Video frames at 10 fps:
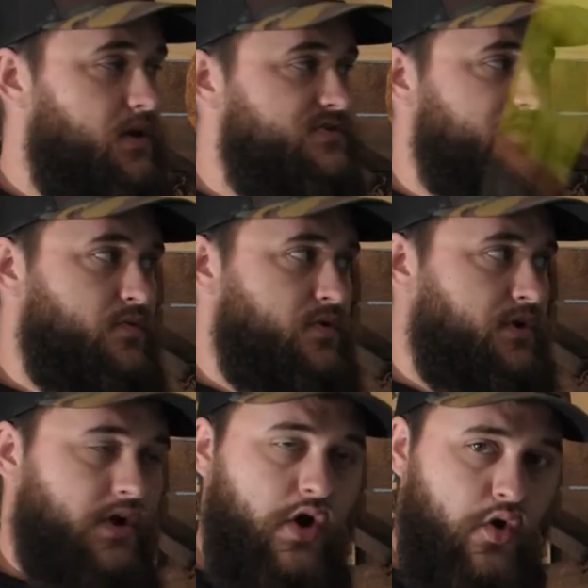So we're going
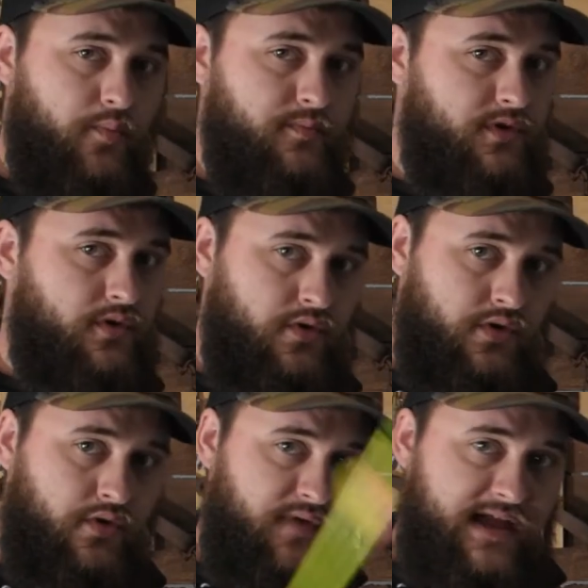to hope
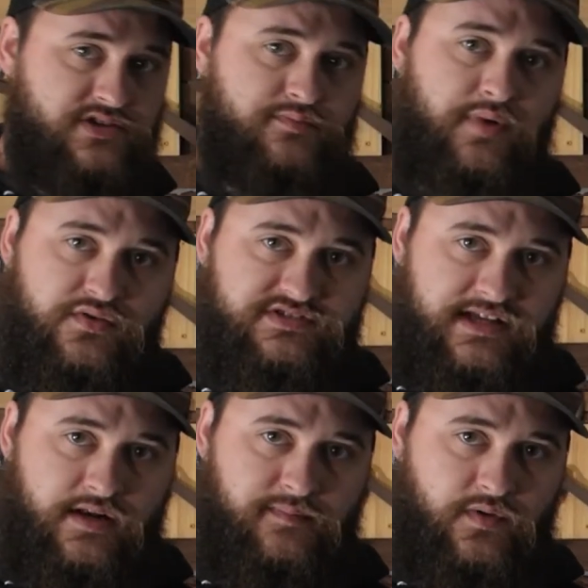you've had your bow
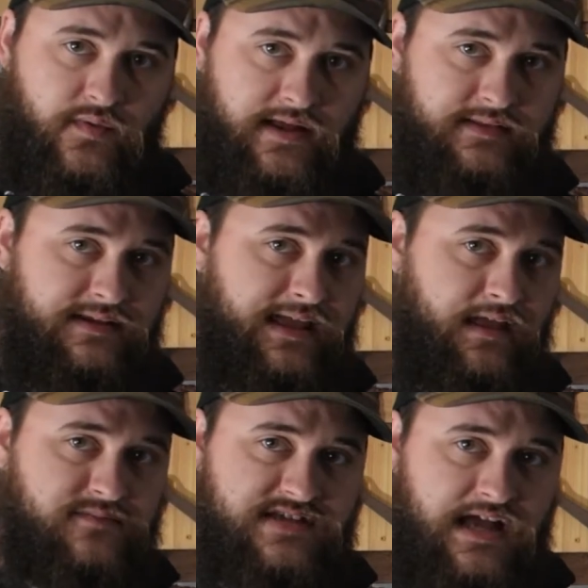set up correctly,
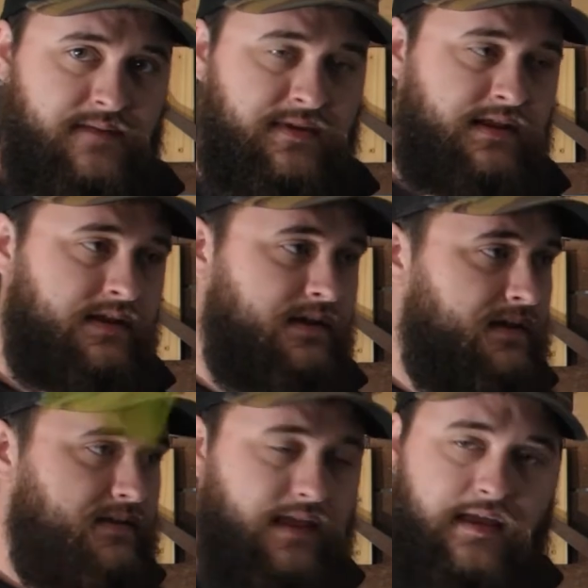cam timing,
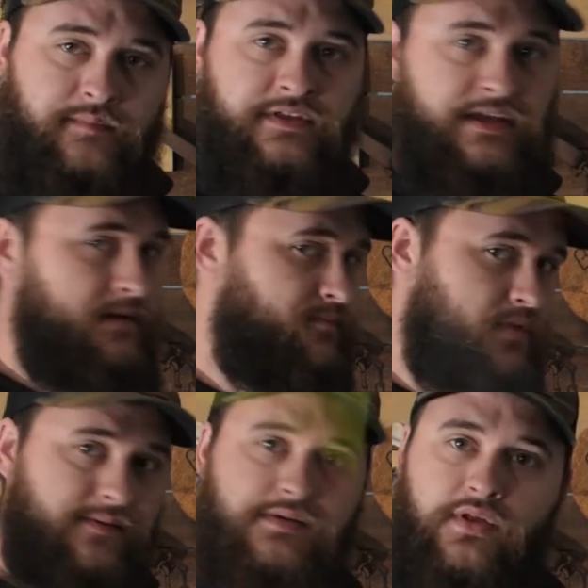cam lean,
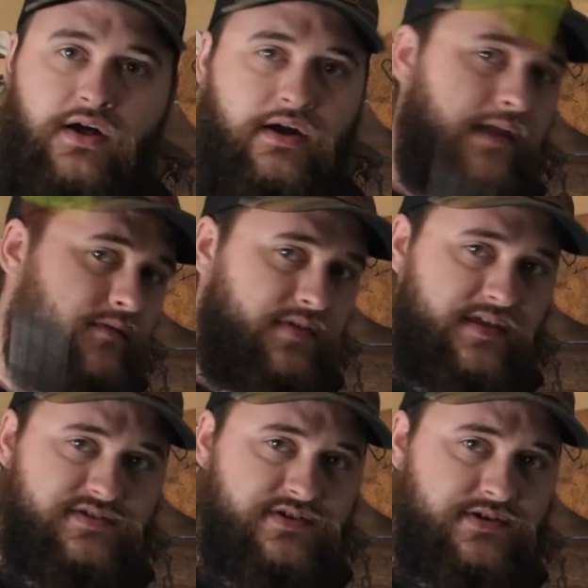blah blah blah,
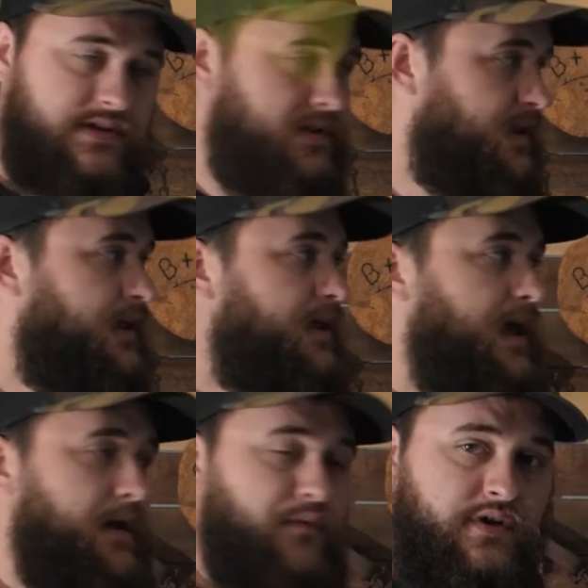everything's good,
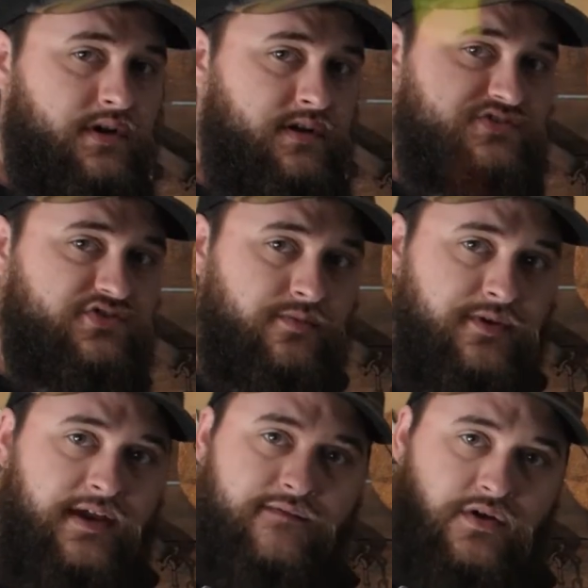and we're going to assume
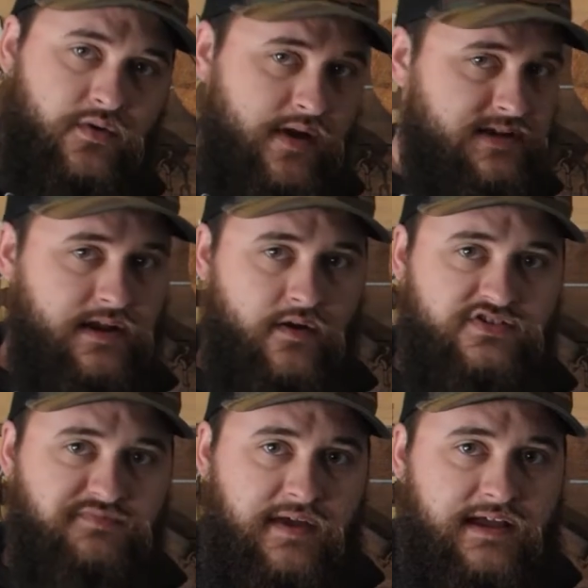you have the correct arrow
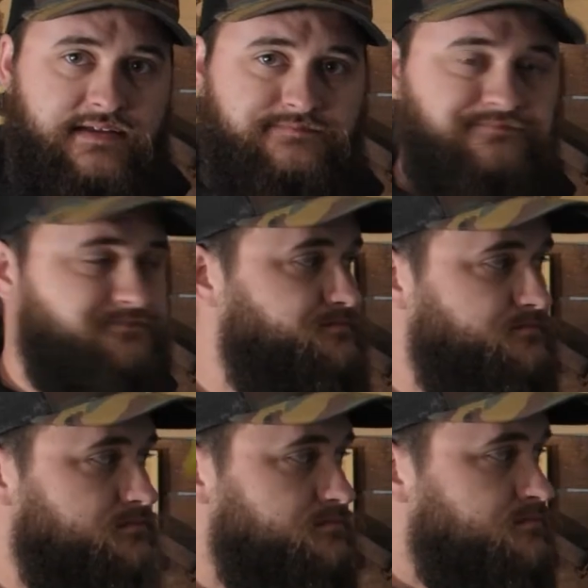spine,
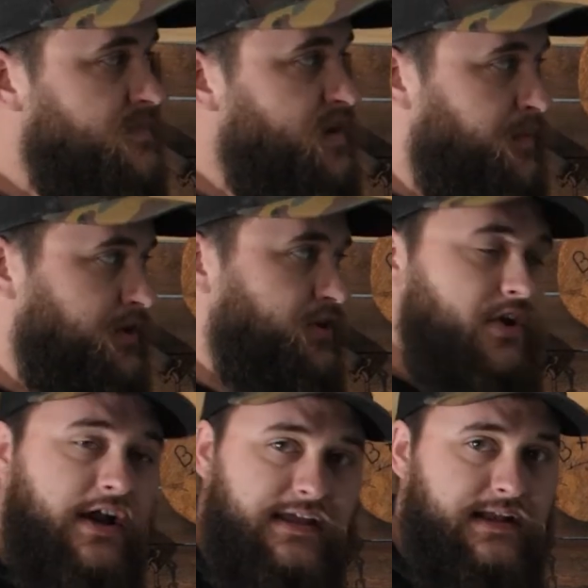but you're
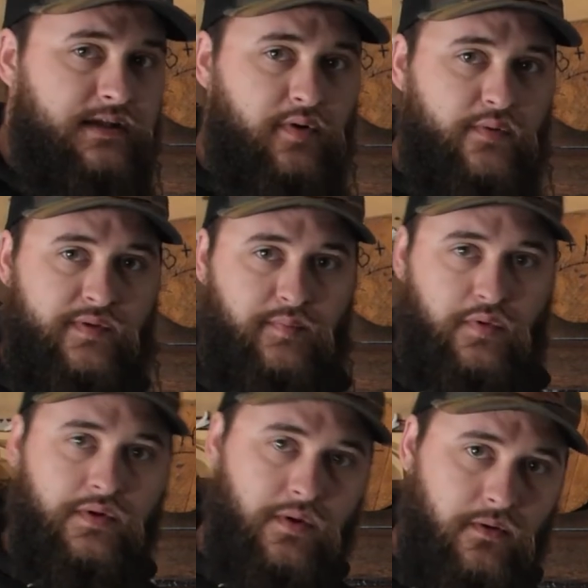not getting a perfect
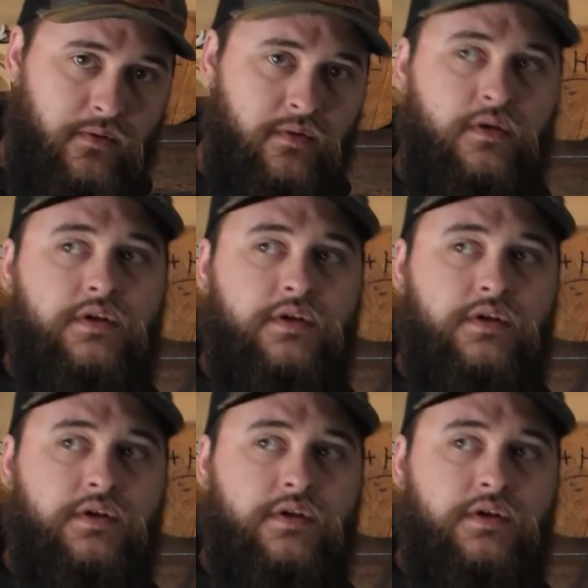bullet hole.